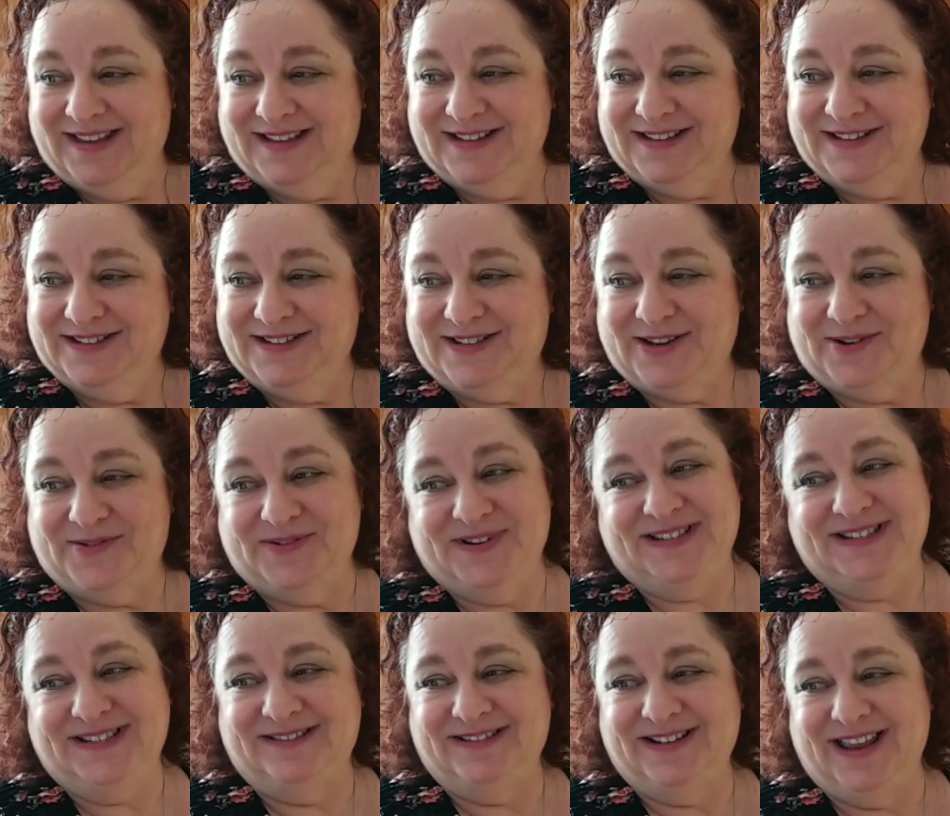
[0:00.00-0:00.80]
So we
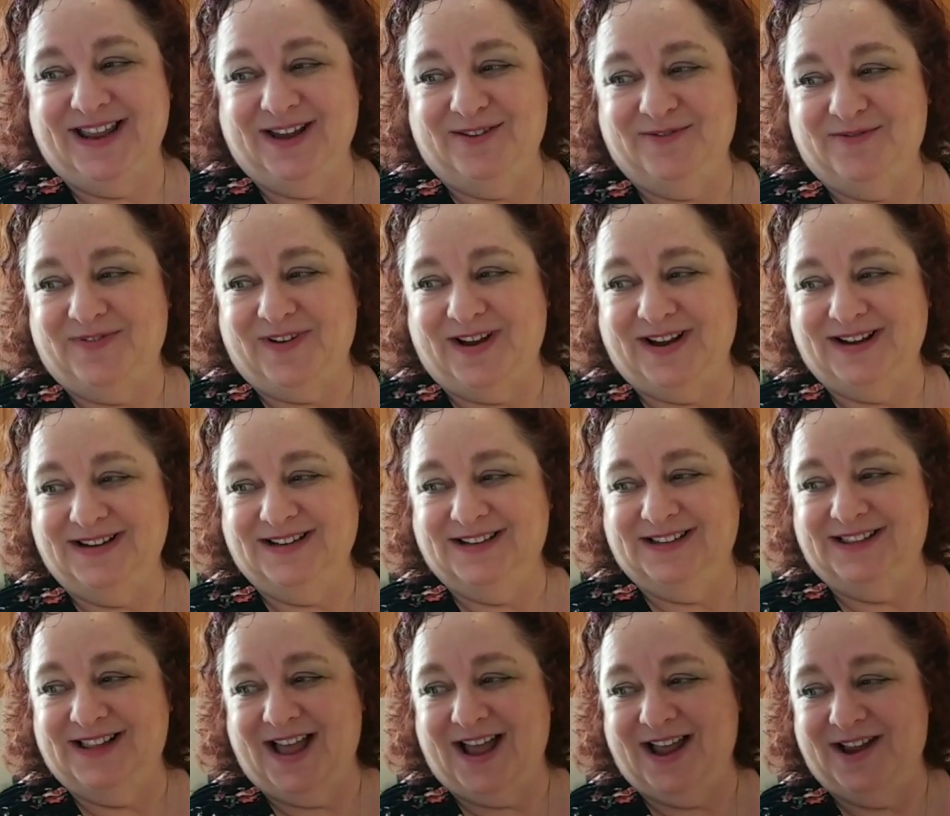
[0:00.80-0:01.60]
still can't find
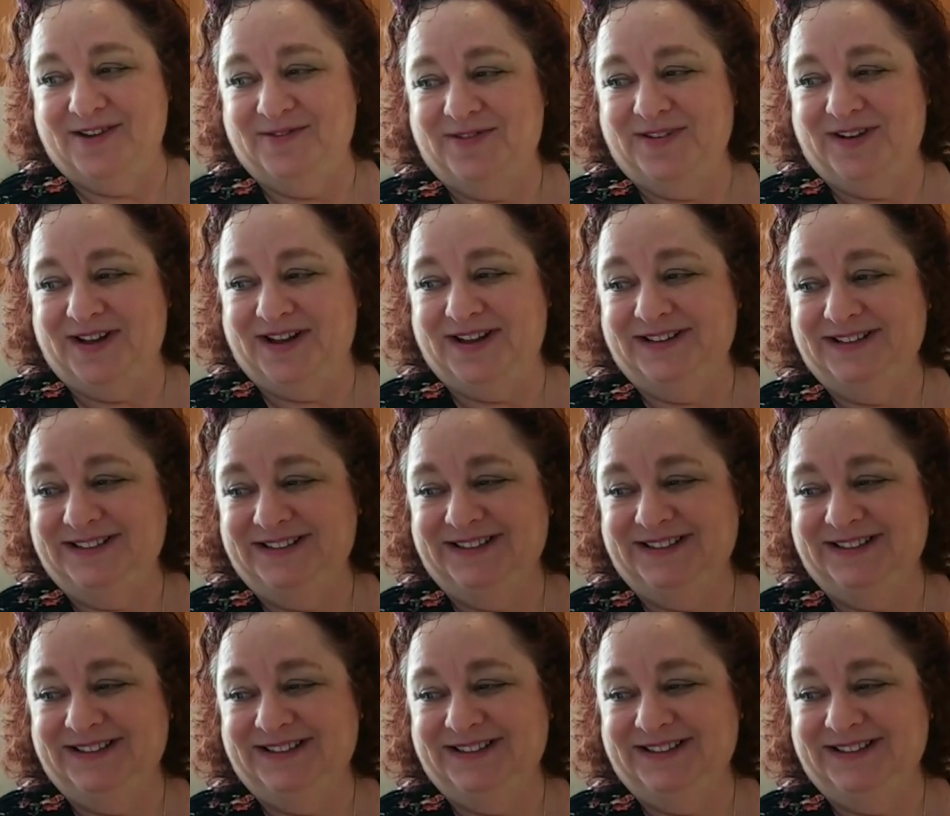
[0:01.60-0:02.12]
it live, huh?